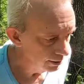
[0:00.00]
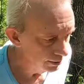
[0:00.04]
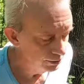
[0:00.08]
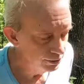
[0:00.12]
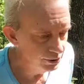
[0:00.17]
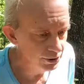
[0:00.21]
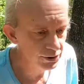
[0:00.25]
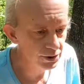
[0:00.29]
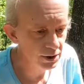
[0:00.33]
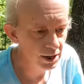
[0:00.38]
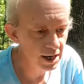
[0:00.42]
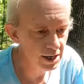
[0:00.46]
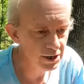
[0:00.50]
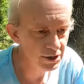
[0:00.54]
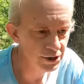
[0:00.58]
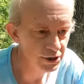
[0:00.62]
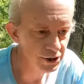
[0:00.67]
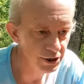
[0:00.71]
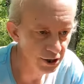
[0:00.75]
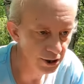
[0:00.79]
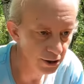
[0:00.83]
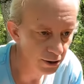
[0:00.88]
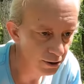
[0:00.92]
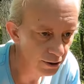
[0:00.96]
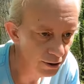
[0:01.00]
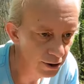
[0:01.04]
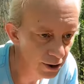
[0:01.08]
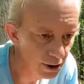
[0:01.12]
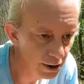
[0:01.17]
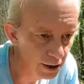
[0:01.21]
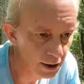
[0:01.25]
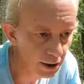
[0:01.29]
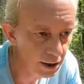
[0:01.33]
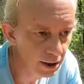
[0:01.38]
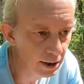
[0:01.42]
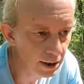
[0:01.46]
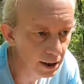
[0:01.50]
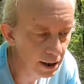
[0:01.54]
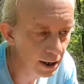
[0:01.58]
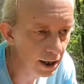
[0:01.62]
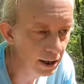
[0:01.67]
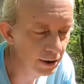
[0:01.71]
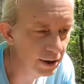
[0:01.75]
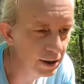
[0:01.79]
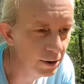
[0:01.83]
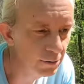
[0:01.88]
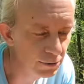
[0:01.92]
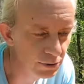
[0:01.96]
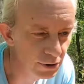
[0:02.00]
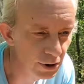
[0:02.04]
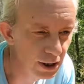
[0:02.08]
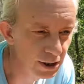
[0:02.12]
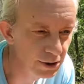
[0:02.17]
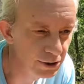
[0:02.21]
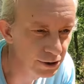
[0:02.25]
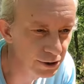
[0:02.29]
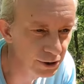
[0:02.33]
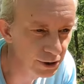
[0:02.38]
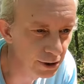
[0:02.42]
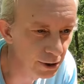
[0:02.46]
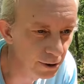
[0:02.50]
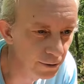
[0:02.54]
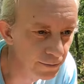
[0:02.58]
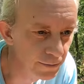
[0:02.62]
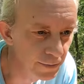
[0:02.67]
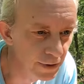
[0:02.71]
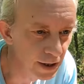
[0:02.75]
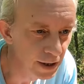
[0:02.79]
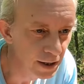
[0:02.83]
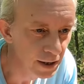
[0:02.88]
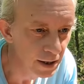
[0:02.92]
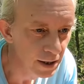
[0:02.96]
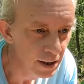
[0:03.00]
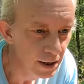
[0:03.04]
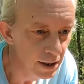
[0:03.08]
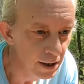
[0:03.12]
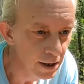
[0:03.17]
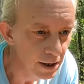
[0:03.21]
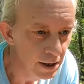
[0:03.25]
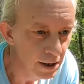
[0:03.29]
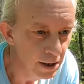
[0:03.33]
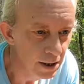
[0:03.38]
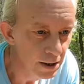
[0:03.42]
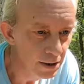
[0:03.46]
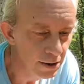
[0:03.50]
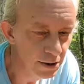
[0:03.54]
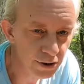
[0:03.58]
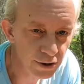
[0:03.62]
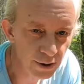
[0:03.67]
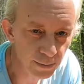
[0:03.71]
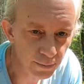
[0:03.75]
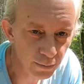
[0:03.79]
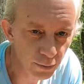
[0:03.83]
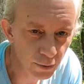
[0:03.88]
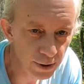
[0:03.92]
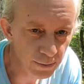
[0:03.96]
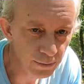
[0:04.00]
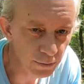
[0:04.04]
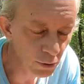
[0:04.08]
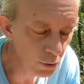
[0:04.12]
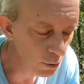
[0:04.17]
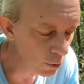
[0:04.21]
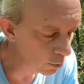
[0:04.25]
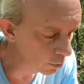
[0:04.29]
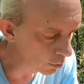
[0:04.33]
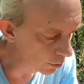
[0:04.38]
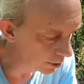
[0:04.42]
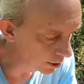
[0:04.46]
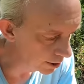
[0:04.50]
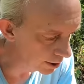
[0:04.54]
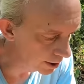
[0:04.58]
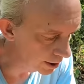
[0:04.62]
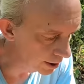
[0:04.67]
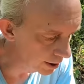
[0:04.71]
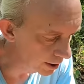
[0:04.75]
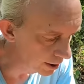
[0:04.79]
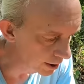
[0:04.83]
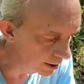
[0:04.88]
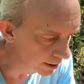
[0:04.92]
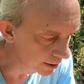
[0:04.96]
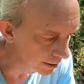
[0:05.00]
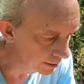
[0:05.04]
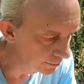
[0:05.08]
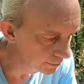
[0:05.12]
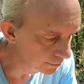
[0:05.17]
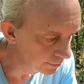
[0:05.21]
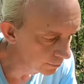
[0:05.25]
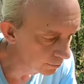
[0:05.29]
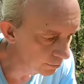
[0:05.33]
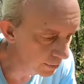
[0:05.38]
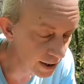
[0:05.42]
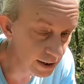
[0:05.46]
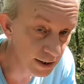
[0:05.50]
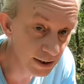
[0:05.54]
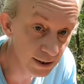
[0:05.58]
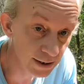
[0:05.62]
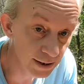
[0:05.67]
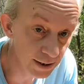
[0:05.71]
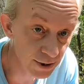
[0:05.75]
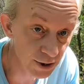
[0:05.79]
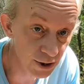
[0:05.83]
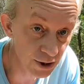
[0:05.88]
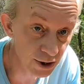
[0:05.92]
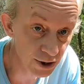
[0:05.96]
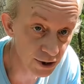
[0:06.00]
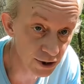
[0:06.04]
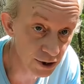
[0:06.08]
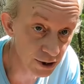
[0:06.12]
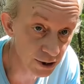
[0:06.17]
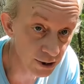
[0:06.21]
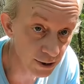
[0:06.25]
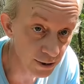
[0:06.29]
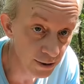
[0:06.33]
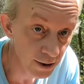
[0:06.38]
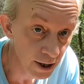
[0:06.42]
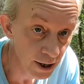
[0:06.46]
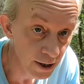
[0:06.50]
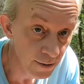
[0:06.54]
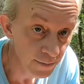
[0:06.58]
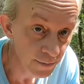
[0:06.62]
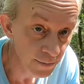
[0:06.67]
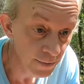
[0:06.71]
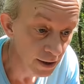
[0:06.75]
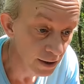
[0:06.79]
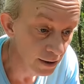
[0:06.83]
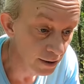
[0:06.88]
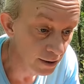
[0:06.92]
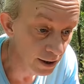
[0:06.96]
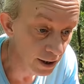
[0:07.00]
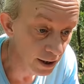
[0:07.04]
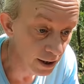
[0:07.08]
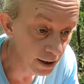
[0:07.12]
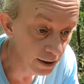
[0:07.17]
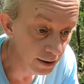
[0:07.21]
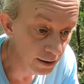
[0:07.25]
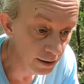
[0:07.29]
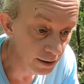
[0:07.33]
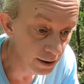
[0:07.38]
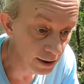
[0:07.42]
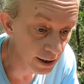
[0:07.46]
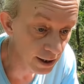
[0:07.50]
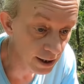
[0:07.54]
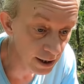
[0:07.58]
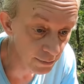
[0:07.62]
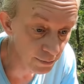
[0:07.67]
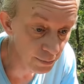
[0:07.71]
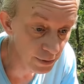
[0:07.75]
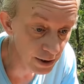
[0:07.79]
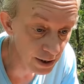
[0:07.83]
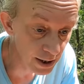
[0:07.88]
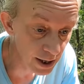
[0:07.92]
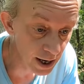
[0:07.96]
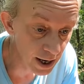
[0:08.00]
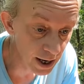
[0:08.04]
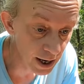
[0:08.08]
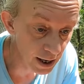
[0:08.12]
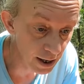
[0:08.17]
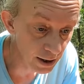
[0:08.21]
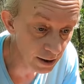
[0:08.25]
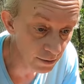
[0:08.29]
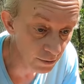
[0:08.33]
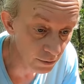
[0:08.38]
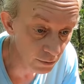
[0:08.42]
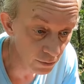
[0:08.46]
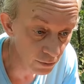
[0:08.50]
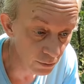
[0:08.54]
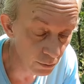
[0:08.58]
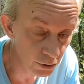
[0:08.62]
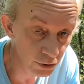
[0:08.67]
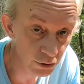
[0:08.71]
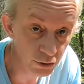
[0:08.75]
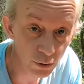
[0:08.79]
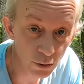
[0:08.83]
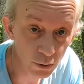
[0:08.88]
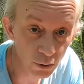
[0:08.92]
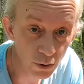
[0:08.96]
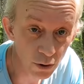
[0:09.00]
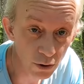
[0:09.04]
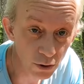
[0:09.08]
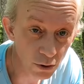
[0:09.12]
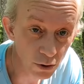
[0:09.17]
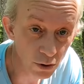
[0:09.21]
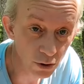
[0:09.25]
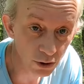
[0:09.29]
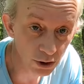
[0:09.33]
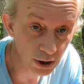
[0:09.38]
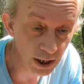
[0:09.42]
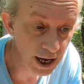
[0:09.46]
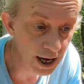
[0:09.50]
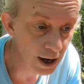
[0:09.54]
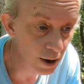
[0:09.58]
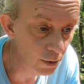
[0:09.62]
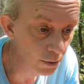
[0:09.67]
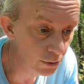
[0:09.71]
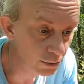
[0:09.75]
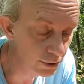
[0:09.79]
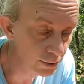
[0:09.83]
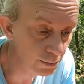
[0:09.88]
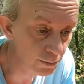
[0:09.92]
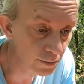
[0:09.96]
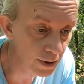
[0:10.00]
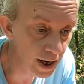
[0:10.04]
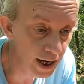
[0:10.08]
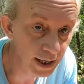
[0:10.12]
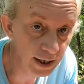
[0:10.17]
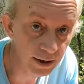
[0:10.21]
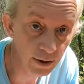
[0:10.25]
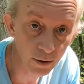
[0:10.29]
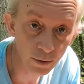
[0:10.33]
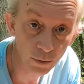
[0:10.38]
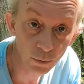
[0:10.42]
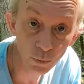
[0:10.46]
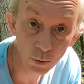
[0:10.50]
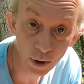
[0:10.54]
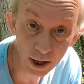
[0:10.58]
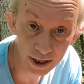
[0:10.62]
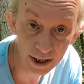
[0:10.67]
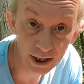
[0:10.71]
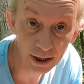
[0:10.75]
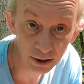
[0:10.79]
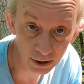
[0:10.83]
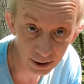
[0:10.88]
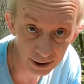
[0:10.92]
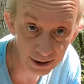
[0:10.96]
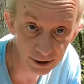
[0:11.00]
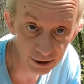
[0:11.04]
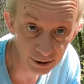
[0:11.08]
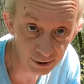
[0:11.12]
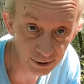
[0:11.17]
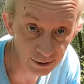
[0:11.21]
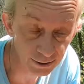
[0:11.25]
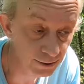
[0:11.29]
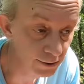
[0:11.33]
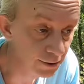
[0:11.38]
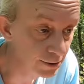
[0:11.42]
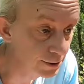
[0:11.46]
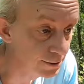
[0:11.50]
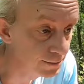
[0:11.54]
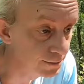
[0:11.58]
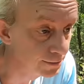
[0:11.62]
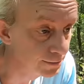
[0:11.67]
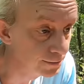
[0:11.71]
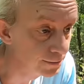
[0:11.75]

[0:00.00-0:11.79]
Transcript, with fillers: Just last year, I think it was last year, the Supreme Court made a decision that the EPA was no longer allowed to make regulations.